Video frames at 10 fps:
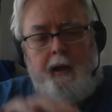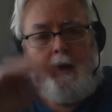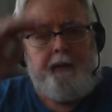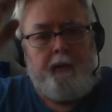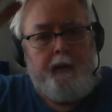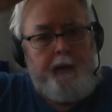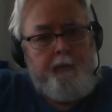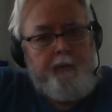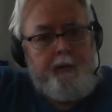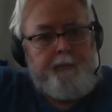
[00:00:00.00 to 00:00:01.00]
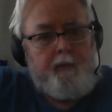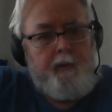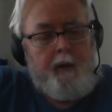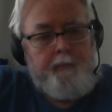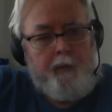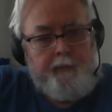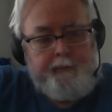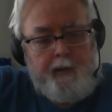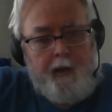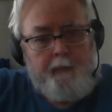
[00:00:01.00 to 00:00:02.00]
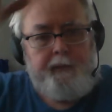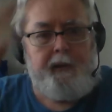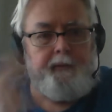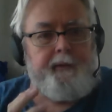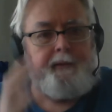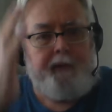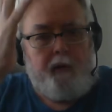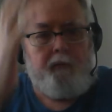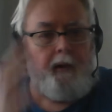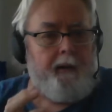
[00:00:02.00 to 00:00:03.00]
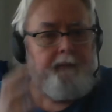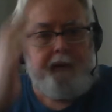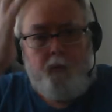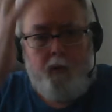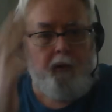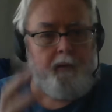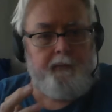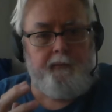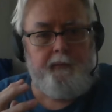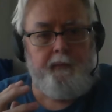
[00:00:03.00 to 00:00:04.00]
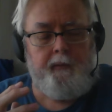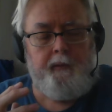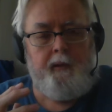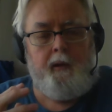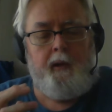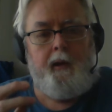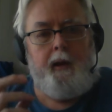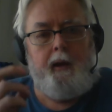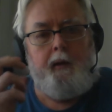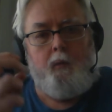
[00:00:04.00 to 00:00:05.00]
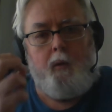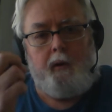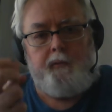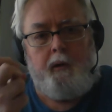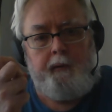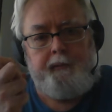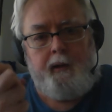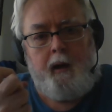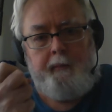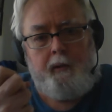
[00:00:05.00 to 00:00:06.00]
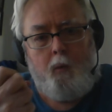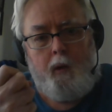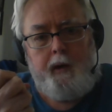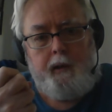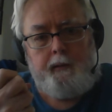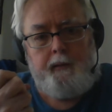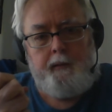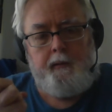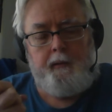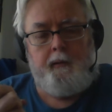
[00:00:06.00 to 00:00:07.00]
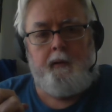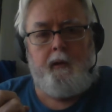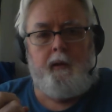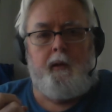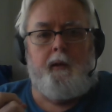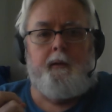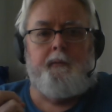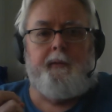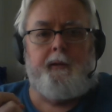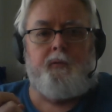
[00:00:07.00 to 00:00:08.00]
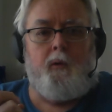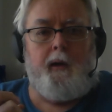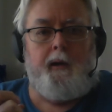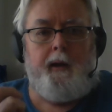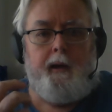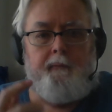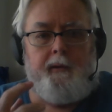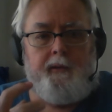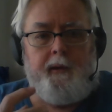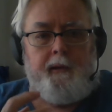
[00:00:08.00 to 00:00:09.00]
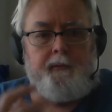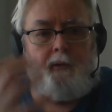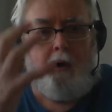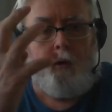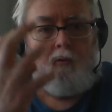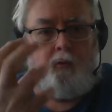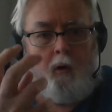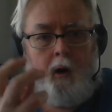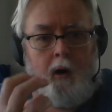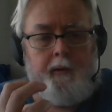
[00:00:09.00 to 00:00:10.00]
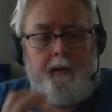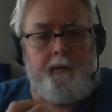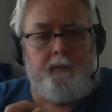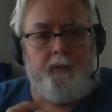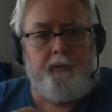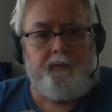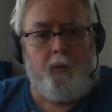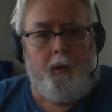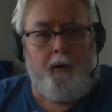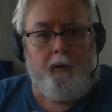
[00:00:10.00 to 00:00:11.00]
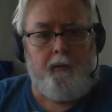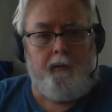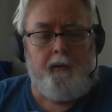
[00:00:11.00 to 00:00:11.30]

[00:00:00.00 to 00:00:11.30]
and the lighter things are up on the top because that's how gravity works. It works on atomic weight. That's why heavy things are drawn into the soil.